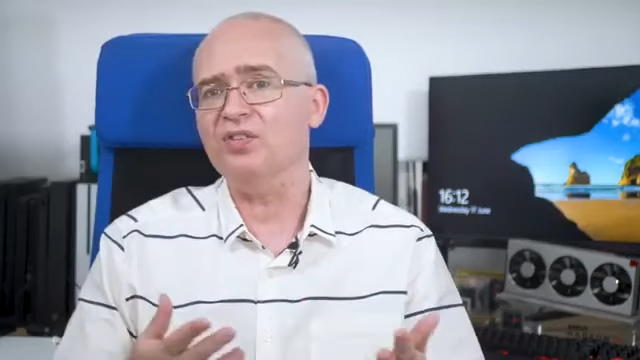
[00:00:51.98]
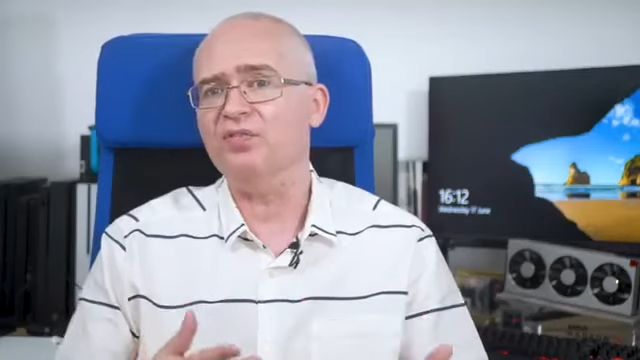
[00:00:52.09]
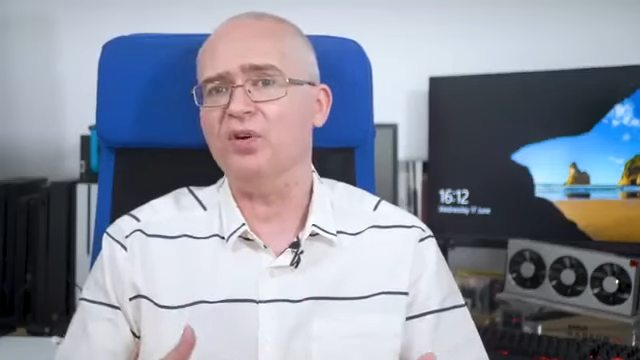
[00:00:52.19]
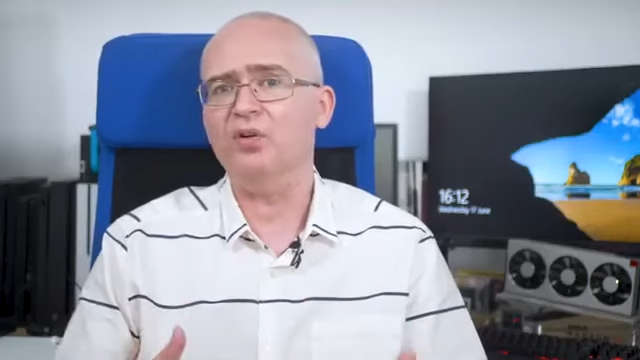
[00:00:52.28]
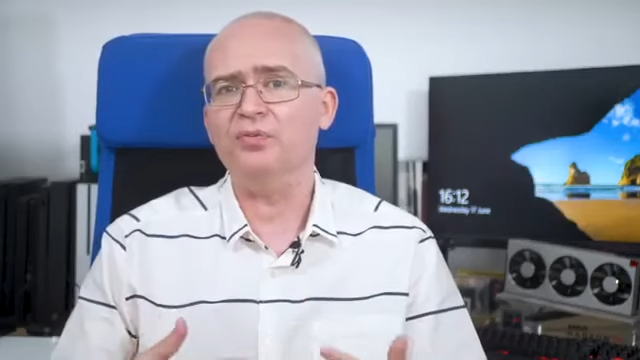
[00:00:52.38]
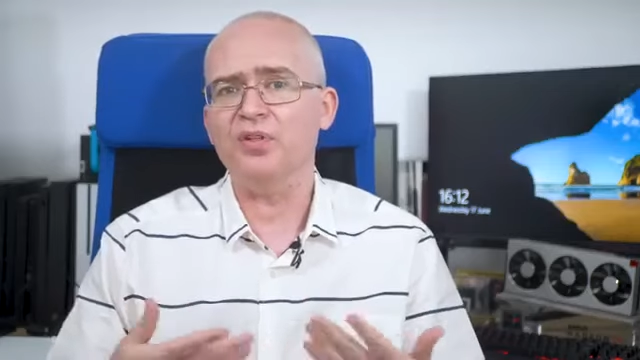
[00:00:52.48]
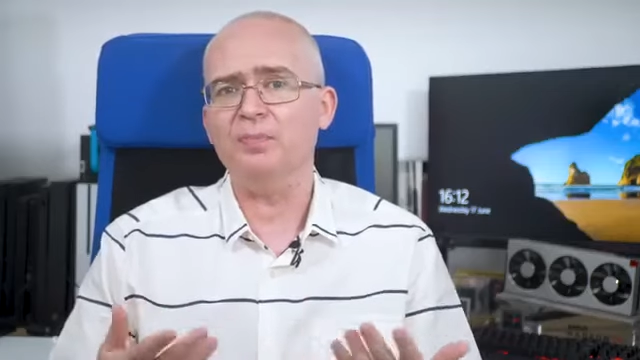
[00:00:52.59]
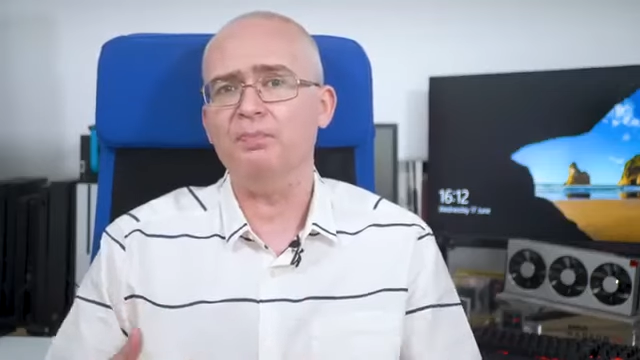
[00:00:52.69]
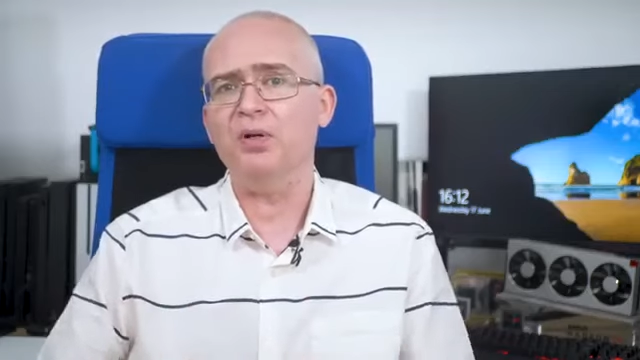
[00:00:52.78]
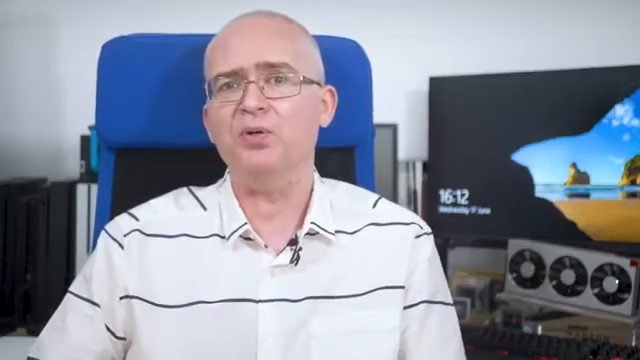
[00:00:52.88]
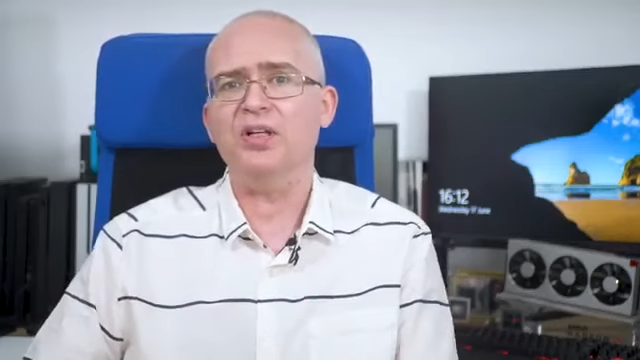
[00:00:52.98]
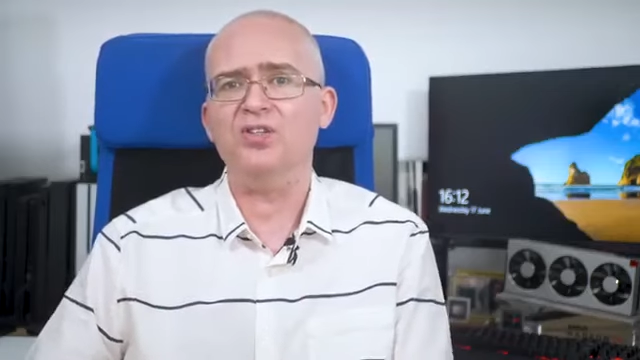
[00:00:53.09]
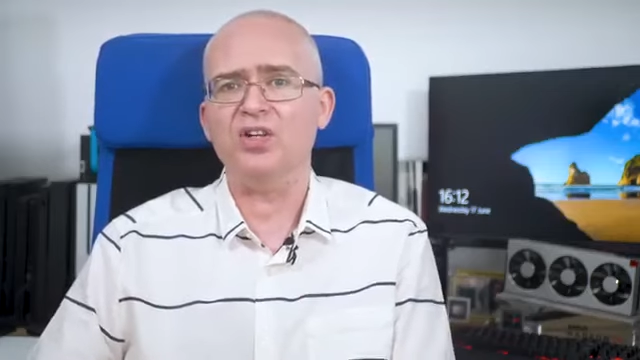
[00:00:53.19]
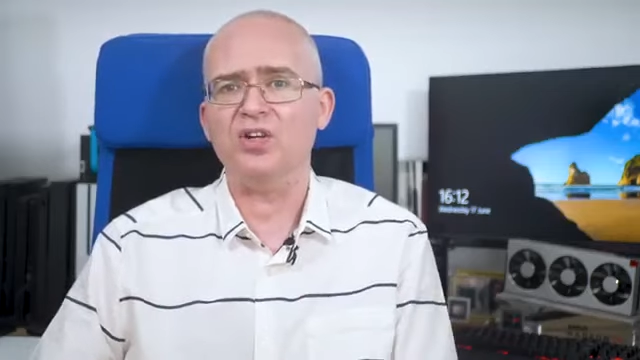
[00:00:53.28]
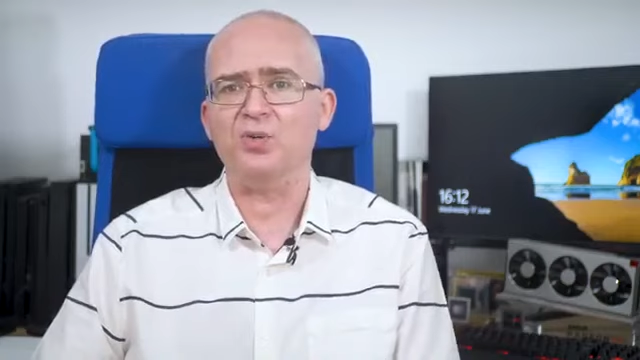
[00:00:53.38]
involved in building
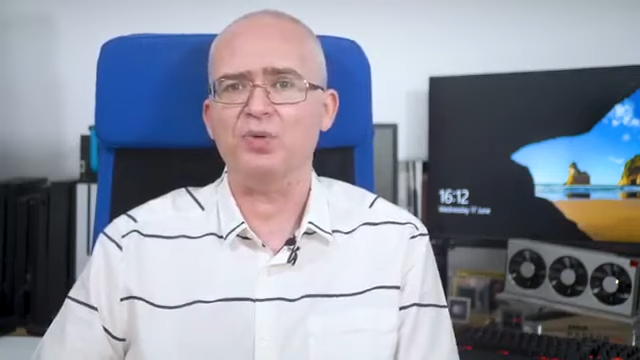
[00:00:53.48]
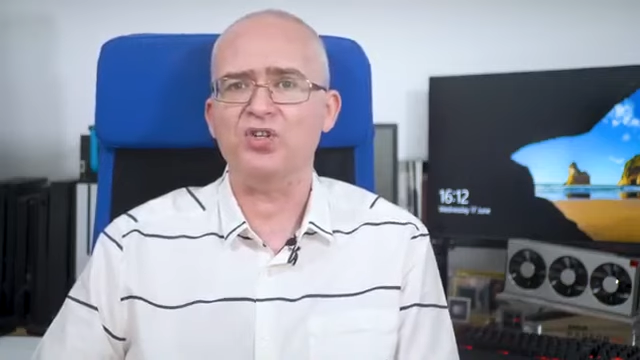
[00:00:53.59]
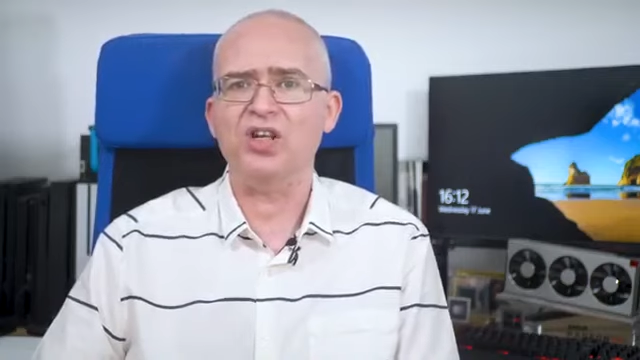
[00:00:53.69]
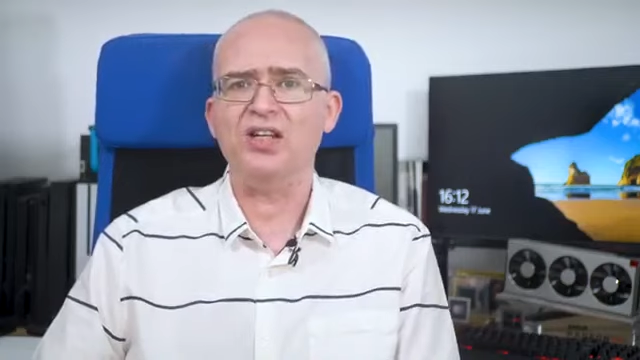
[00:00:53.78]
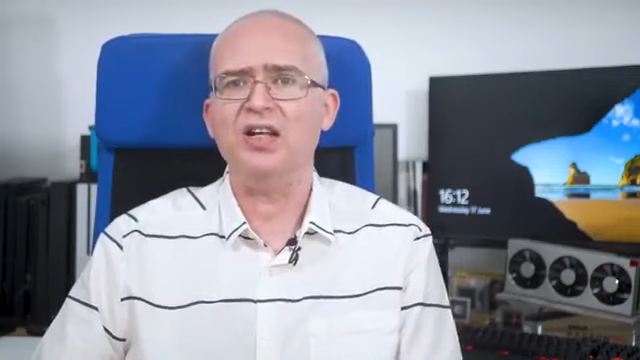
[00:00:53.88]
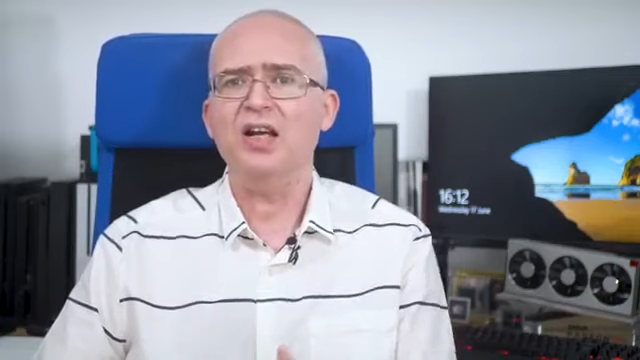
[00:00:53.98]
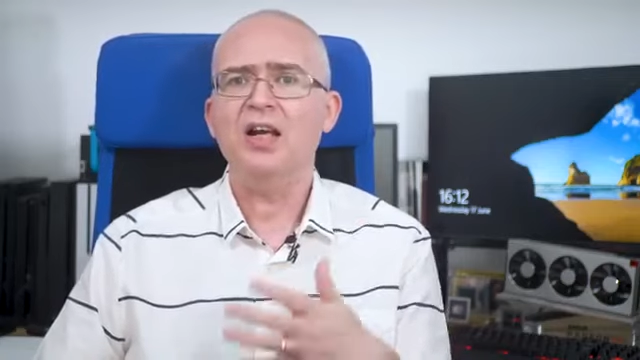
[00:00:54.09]
such a machine,